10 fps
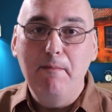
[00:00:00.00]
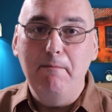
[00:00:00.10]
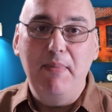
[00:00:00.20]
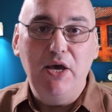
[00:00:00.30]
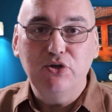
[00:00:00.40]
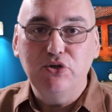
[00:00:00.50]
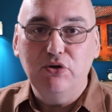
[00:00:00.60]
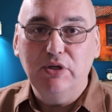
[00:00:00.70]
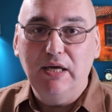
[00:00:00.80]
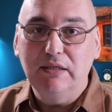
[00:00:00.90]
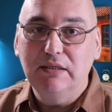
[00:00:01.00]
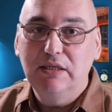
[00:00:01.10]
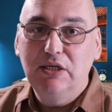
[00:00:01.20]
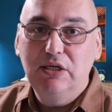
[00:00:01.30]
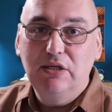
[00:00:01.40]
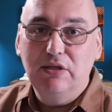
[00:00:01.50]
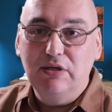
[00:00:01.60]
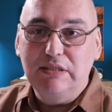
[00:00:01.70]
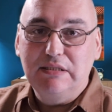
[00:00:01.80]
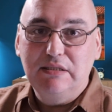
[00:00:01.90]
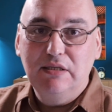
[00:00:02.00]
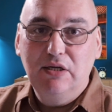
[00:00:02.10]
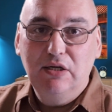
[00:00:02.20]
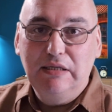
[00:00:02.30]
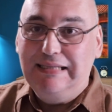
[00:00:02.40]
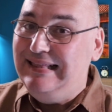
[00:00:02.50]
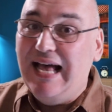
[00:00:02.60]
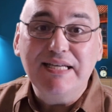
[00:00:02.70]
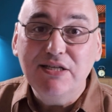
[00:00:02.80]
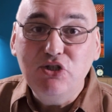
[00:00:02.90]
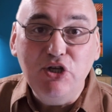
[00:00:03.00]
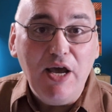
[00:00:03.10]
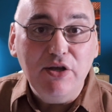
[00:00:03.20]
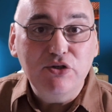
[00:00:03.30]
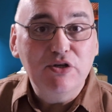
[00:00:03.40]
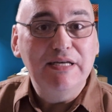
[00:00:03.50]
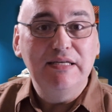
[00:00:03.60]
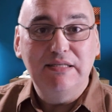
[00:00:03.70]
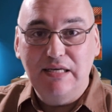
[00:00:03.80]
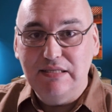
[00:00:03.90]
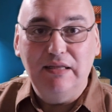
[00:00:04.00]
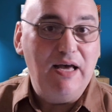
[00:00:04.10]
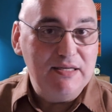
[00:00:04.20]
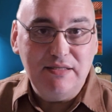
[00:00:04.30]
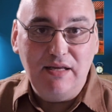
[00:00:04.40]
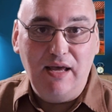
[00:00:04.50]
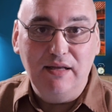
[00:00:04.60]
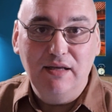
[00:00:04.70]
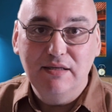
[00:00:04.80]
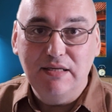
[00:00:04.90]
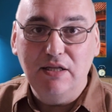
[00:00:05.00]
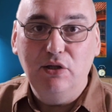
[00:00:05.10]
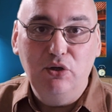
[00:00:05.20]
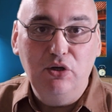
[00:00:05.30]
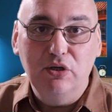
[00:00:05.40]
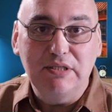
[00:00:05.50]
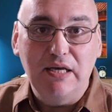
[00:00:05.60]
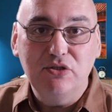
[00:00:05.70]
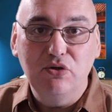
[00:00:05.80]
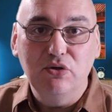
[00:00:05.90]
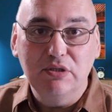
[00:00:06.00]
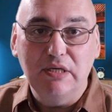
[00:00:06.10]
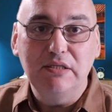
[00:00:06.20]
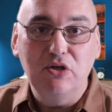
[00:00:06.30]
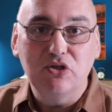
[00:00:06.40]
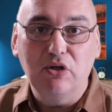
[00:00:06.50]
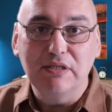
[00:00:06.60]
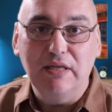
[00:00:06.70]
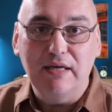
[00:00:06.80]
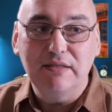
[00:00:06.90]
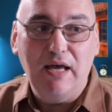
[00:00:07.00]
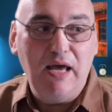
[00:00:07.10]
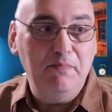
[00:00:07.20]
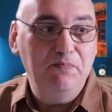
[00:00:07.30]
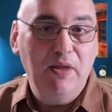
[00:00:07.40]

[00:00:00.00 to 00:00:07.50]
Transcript: Make sure that there's nothing changed since the last state, since you saw this last time.